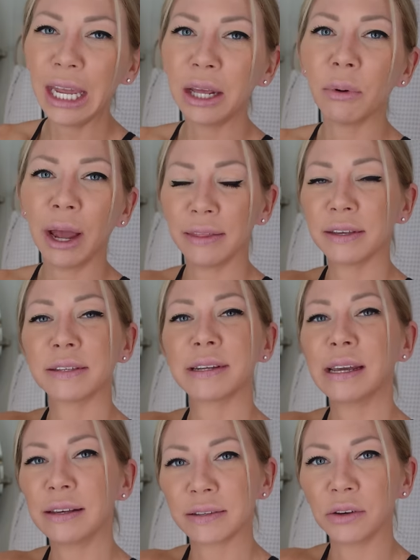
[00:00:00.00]
Anyway, this
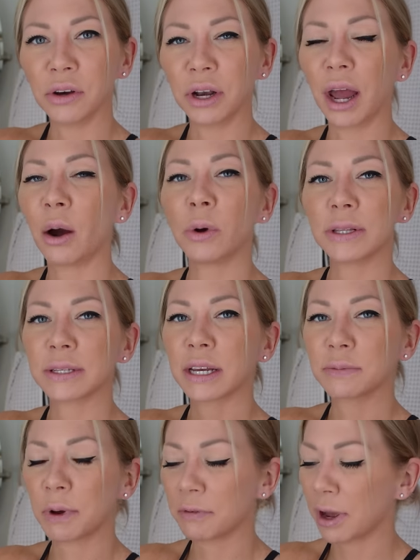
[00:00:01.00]
tea is good. I wouldn't say
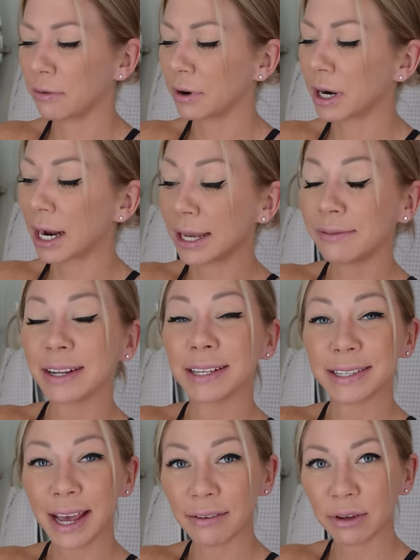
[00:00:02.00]
it's my favorite. I'd give it a
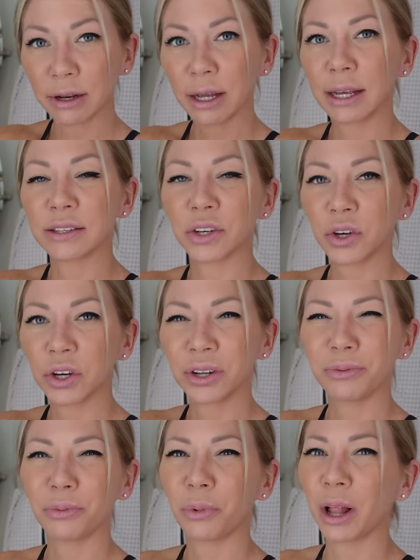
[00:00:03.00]
seven. It's
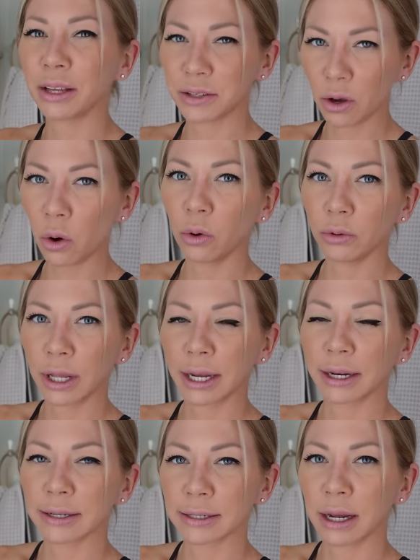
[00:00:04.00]
good while it's cold
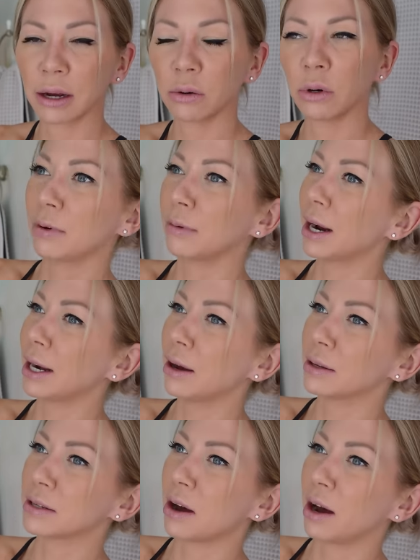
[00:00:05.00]
like it is now. Well, right
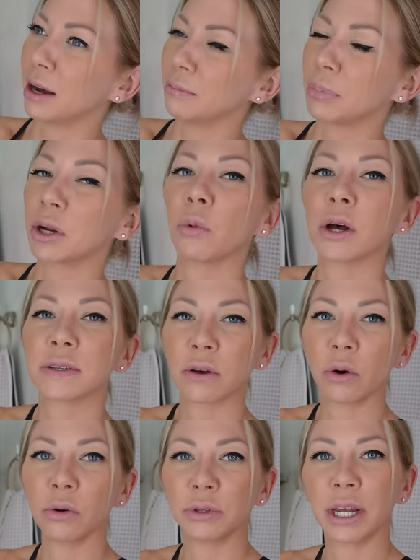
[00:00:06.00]
now it's hot, but it was
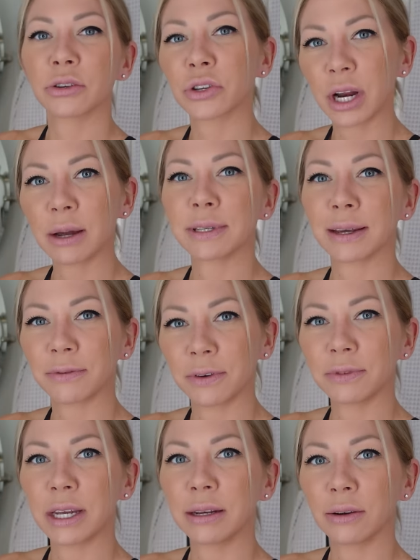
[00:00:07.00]
cold. Yesterday it was like
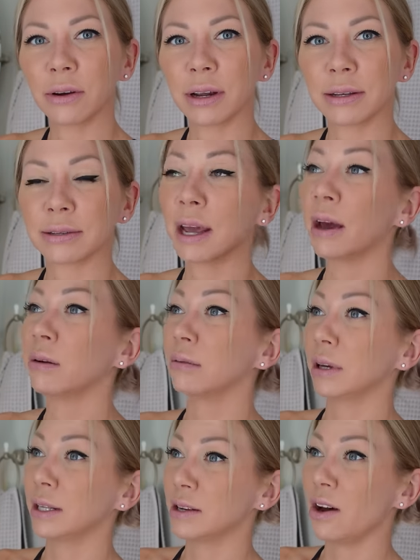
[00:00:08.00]
15 degrees.
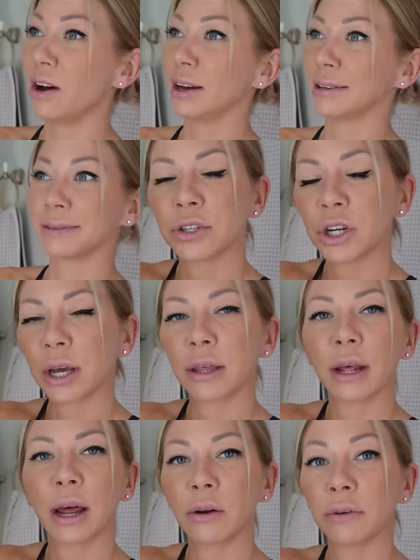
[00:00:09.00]
Now it's hot. Check
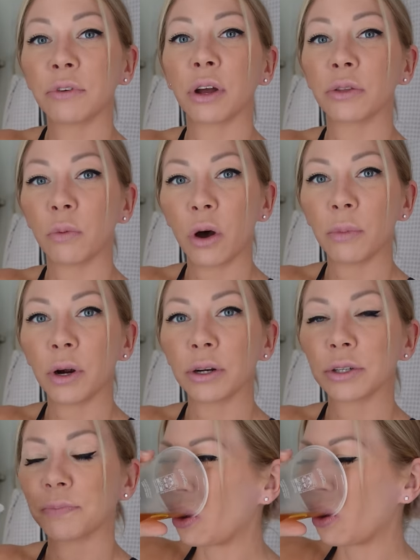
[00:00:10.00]
that out if you're at the
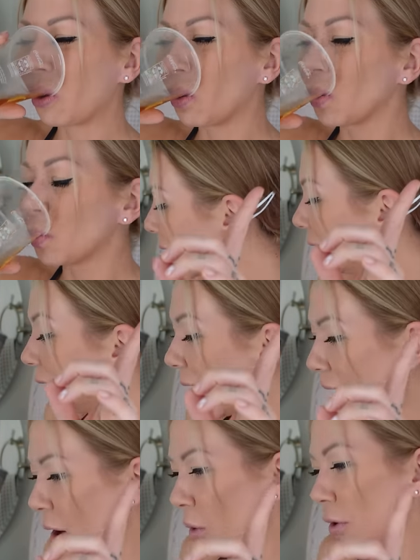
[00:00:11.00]
Walmart.
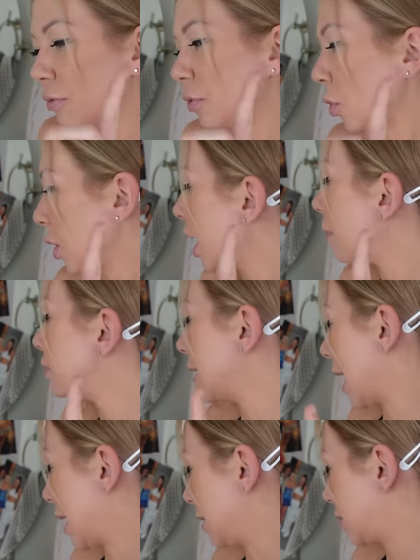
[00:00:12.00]
Now for an
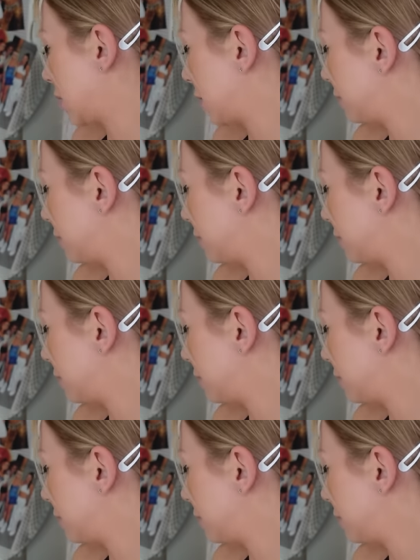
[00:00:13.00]
update